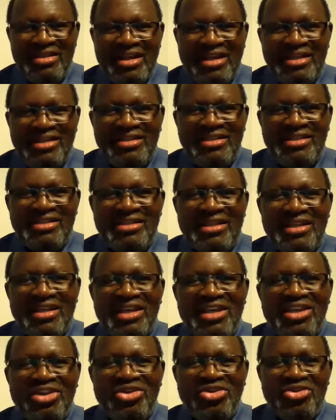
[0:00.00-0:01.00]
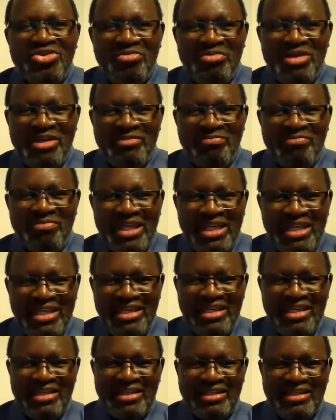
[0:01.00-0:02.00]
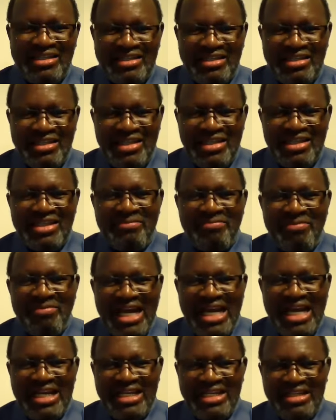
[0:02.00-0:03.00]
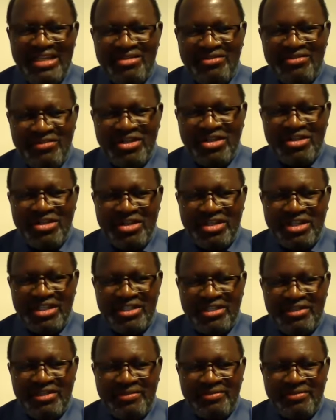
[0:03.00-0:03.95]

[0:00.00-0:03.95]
That is a human being in the mind of God,